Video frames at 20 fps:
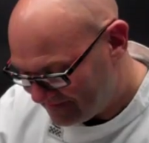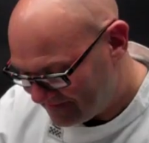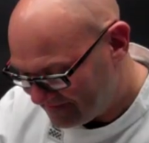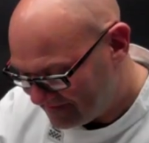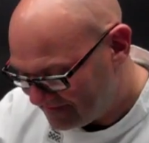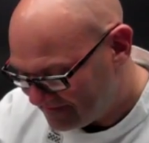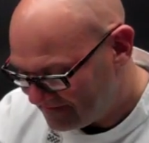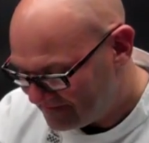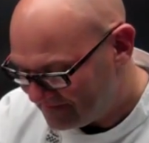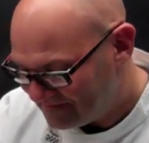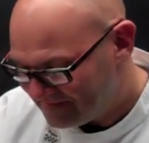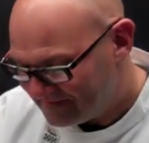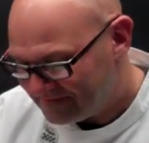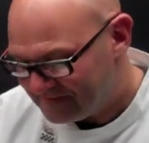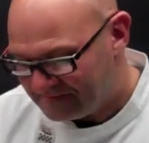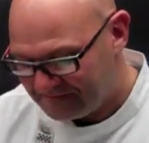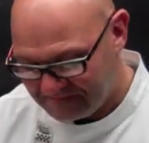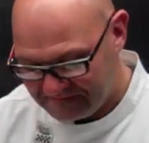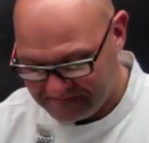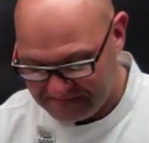
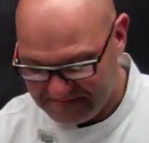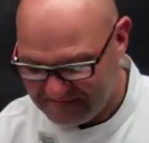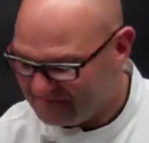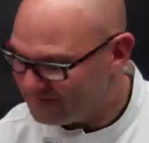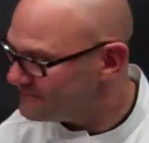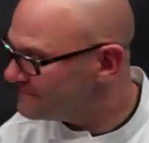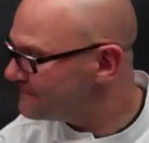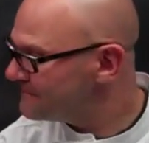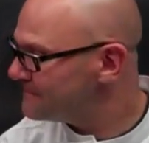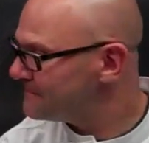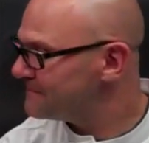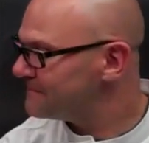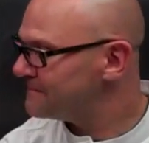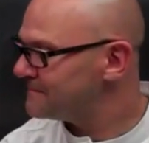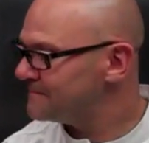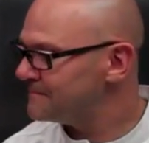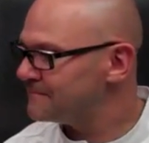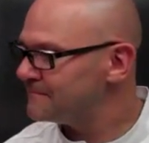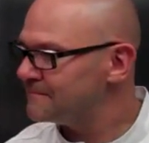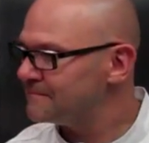
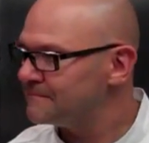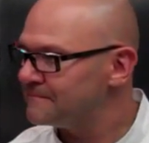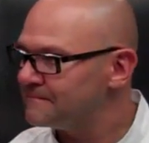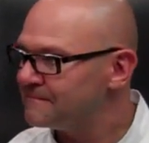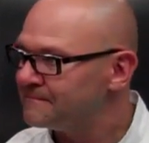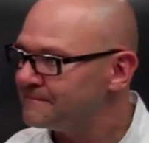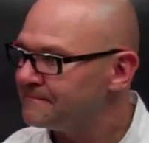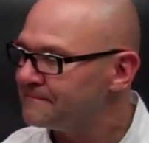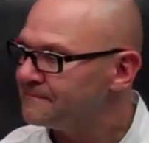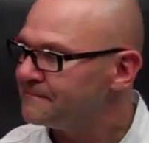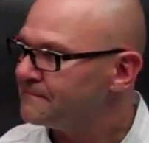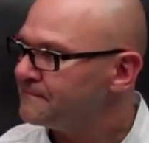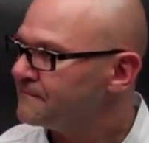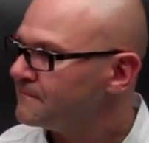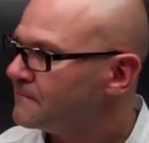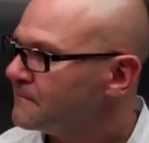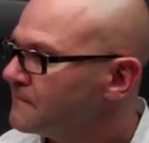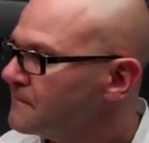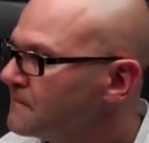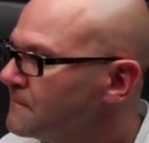
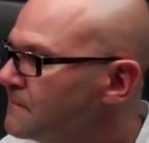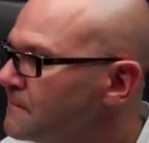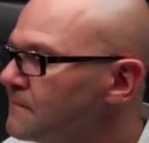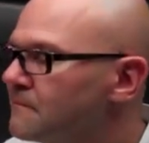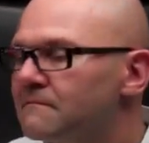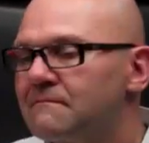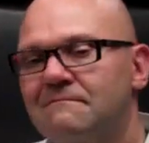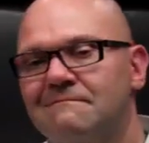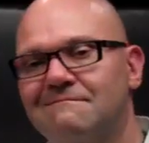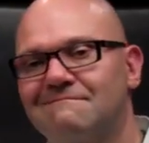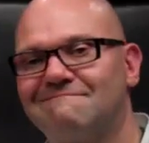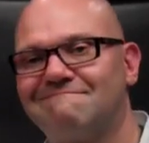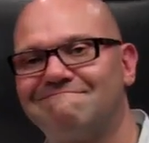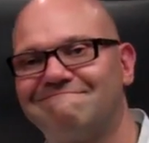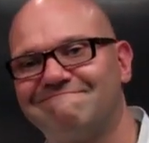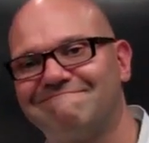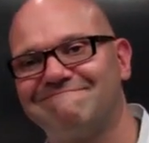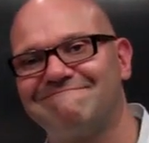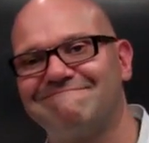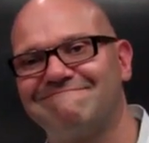
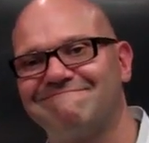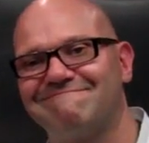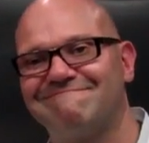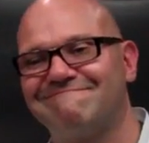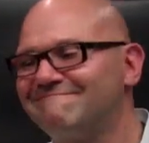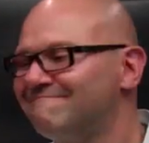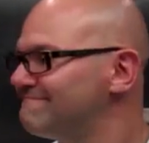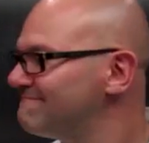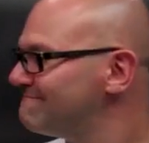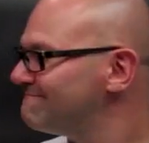(silent)